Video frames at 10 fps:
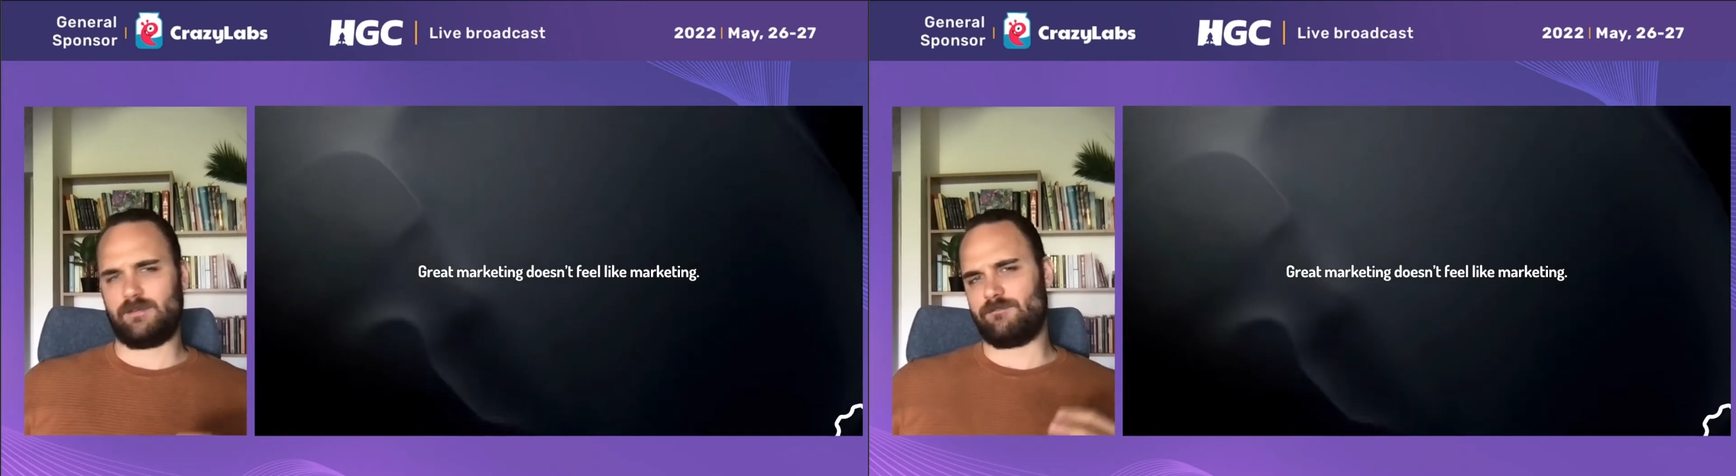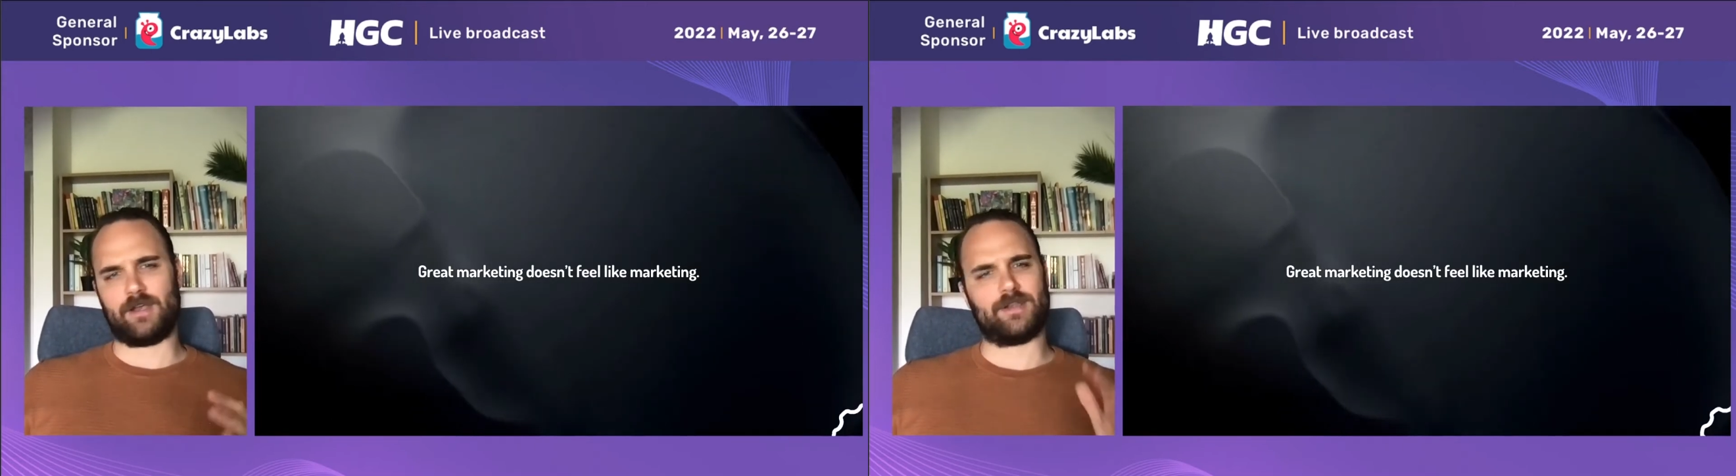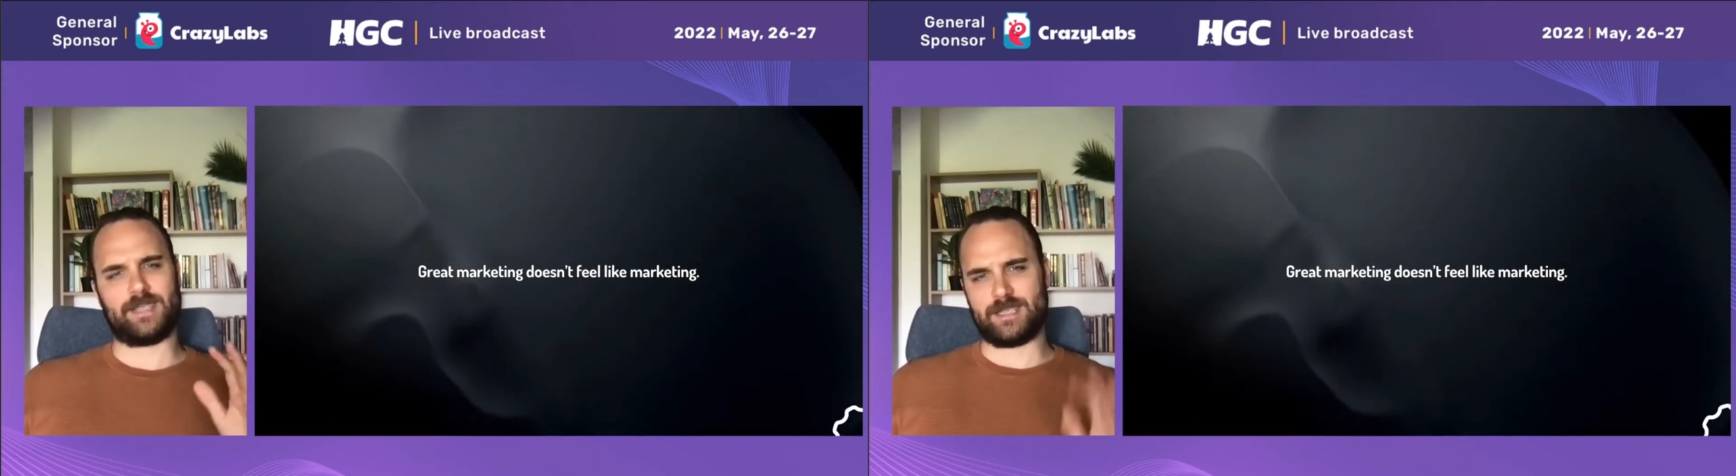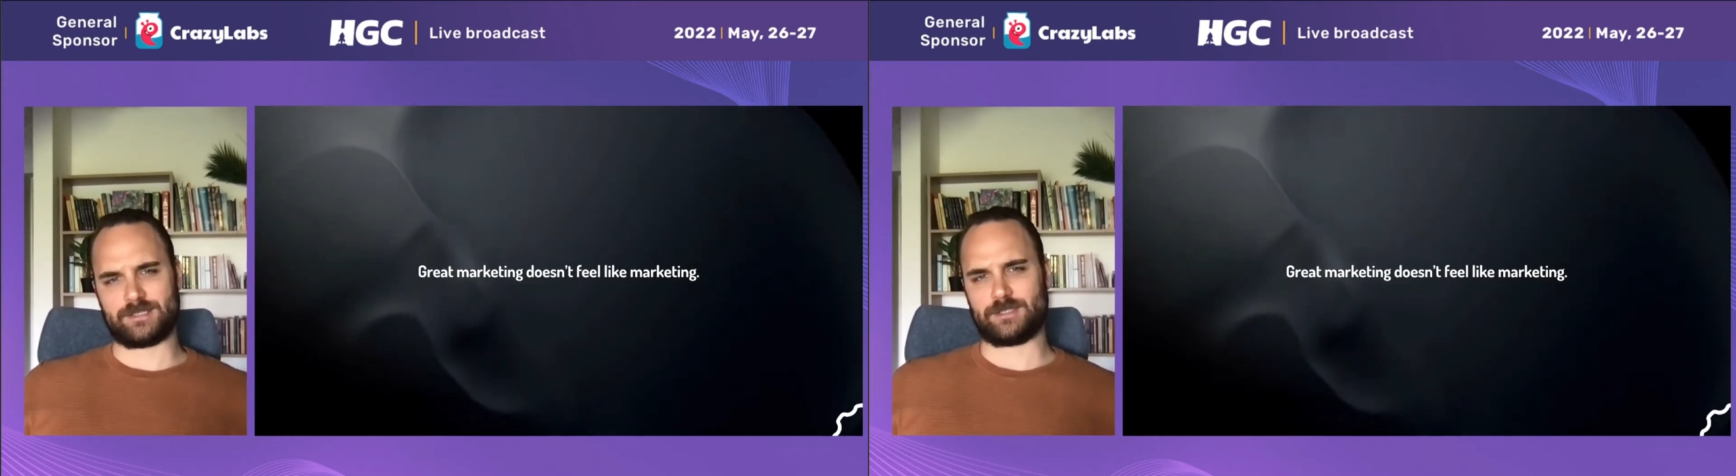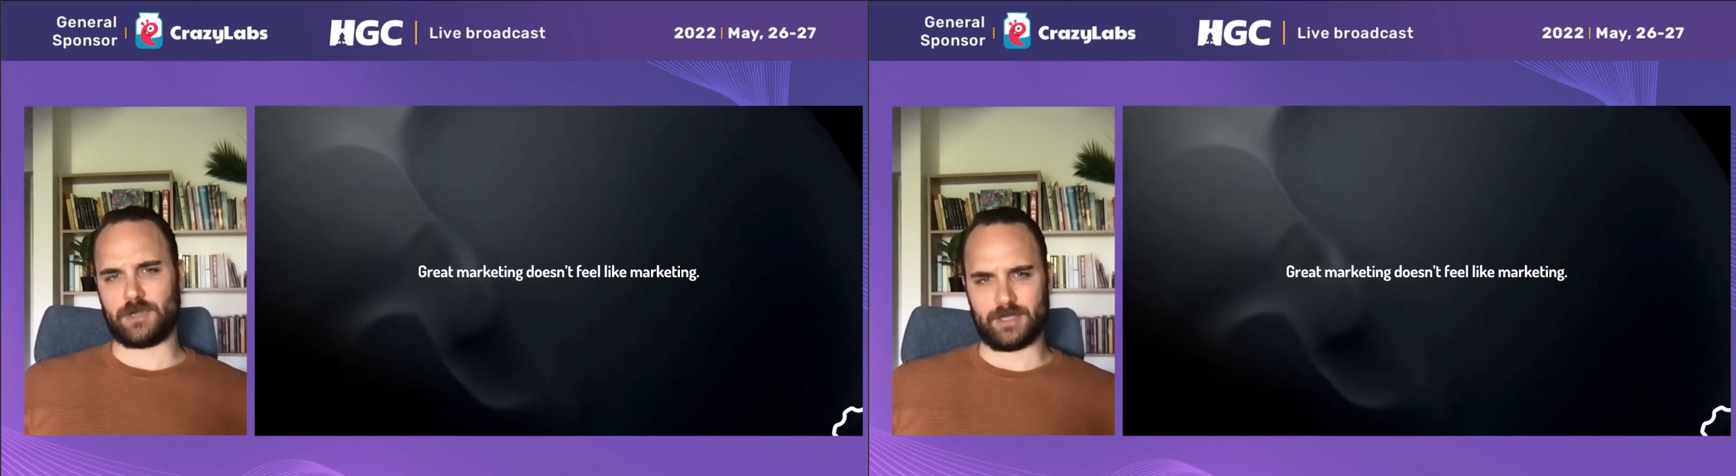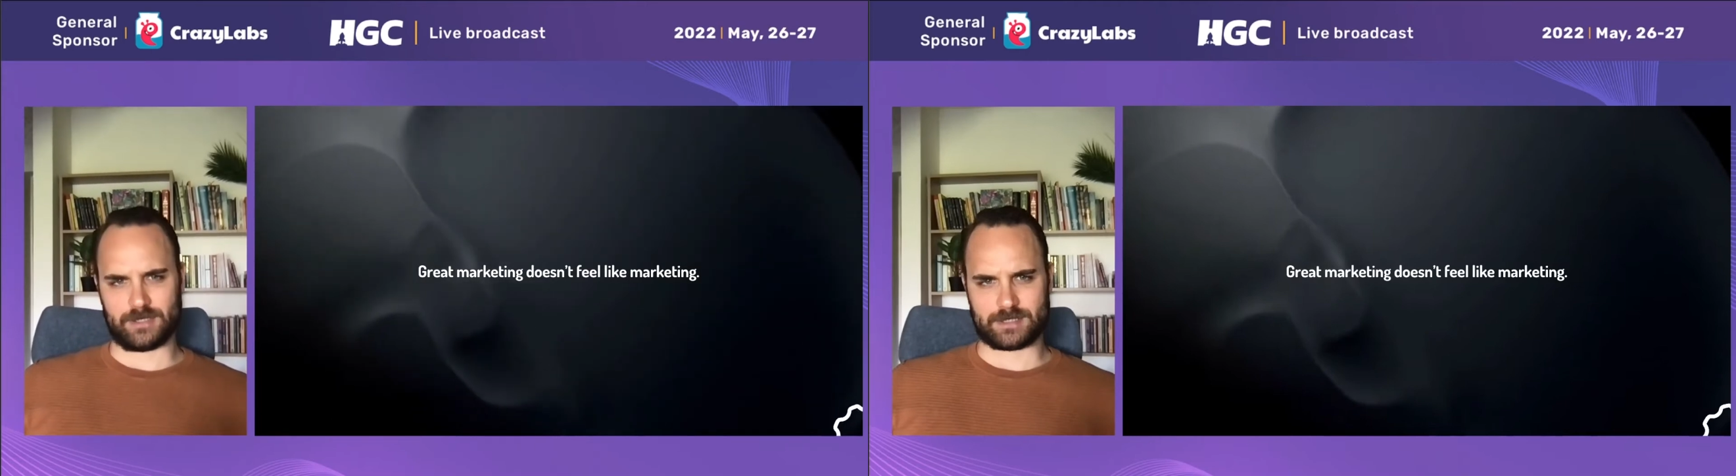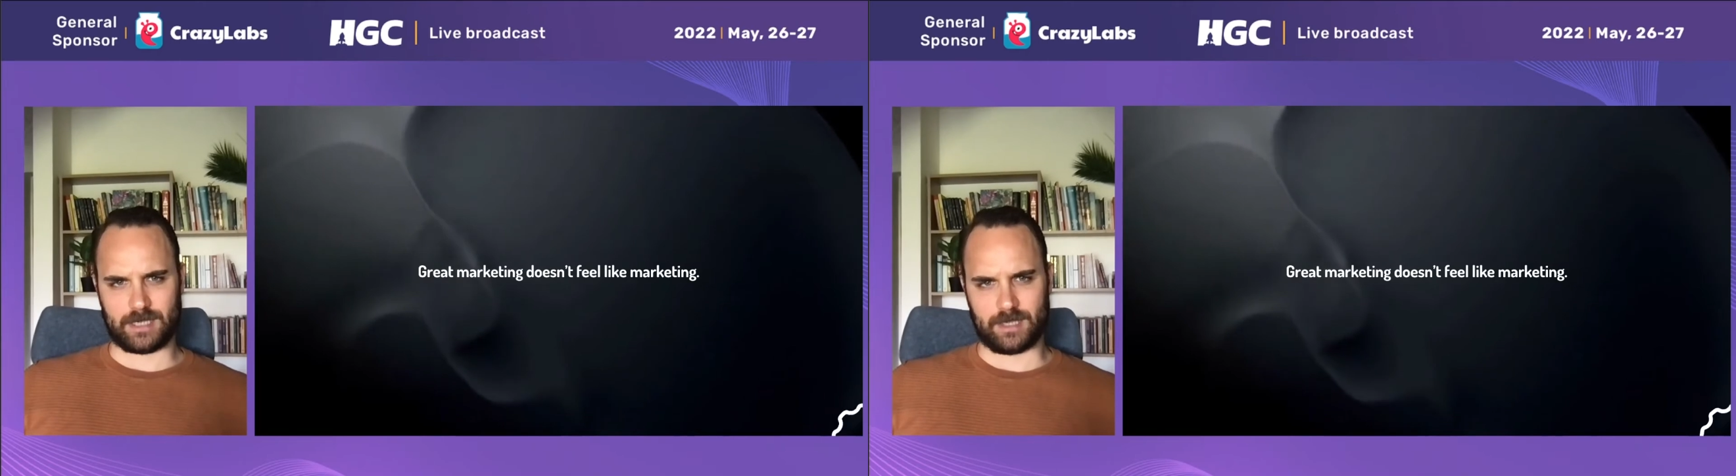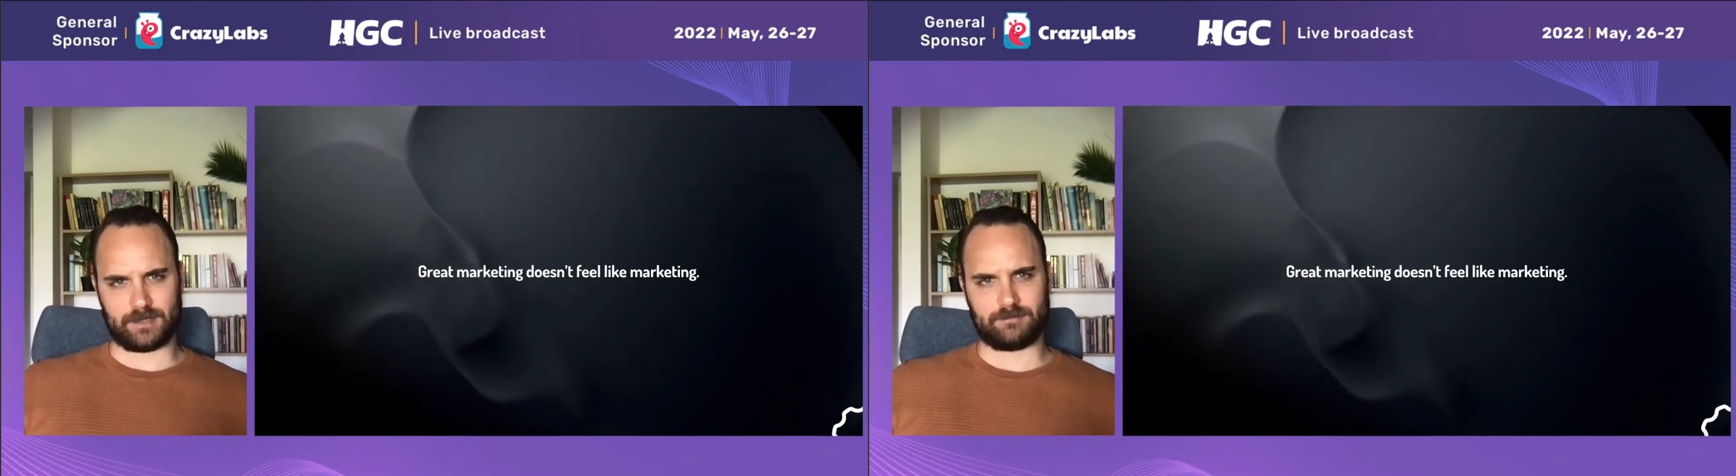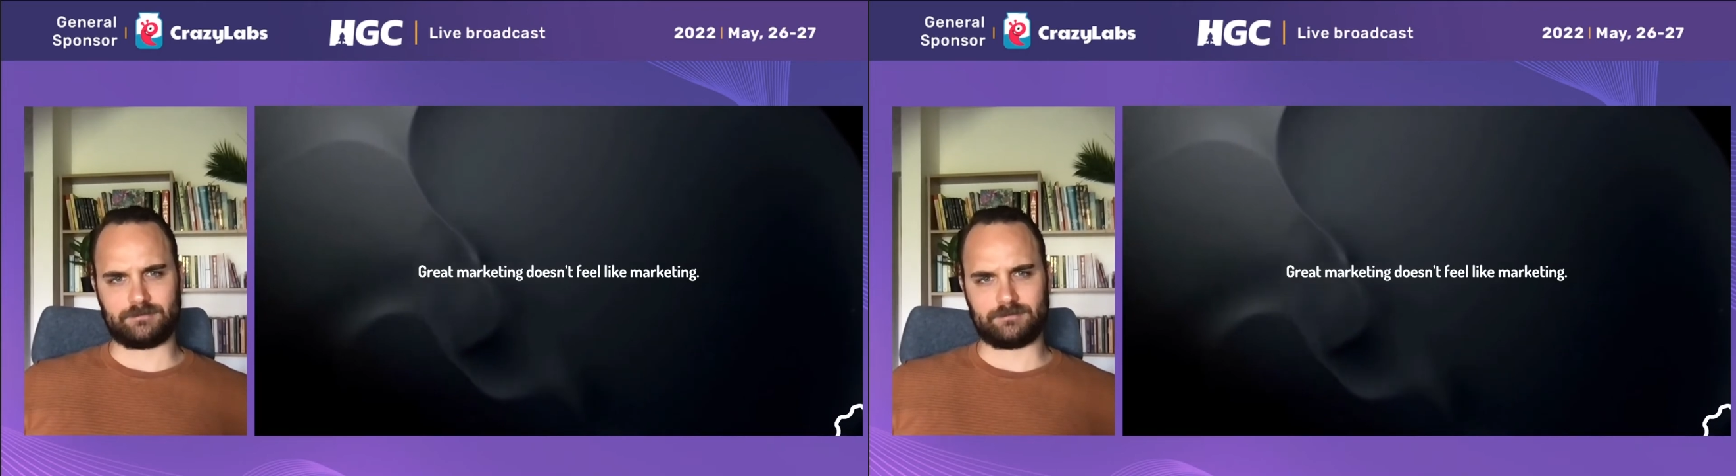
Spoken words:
very easy to understand.